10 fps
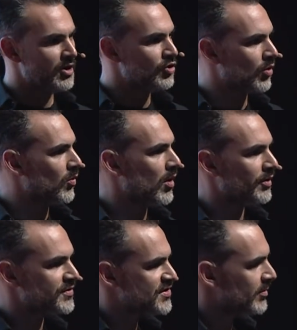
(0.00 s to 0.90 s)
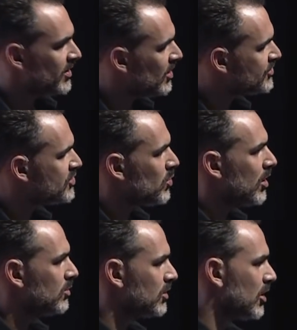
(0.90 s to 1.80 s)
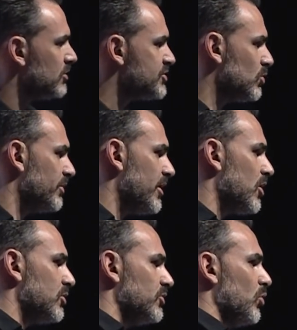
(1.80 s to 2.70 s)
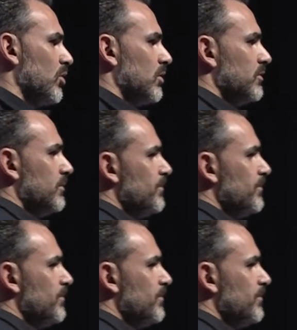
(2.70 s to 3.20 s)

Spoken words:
your wallet to somebody else's wallet, regardless of where they are in the world.